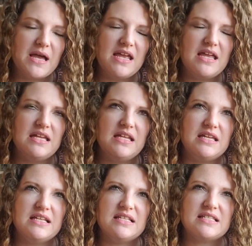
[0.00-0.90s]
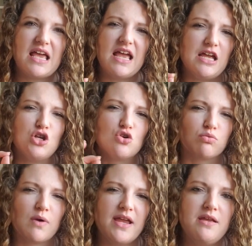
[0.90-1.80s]
It is a
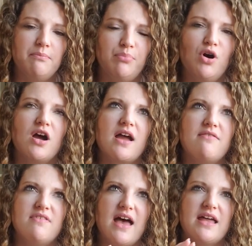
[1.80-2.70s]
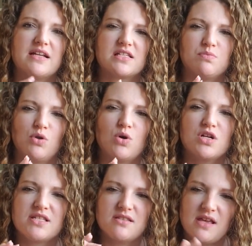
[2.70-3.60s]
great book that
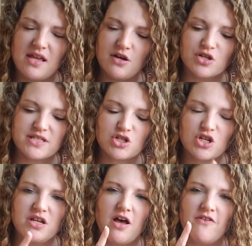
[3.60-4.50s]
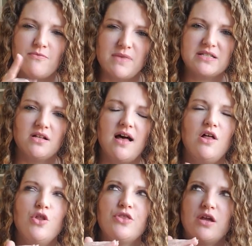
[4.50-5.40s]
explores the intersection of mental
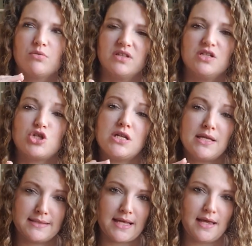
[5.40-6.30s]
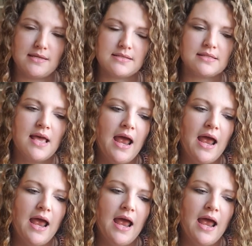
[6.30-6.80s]
health and religion and science.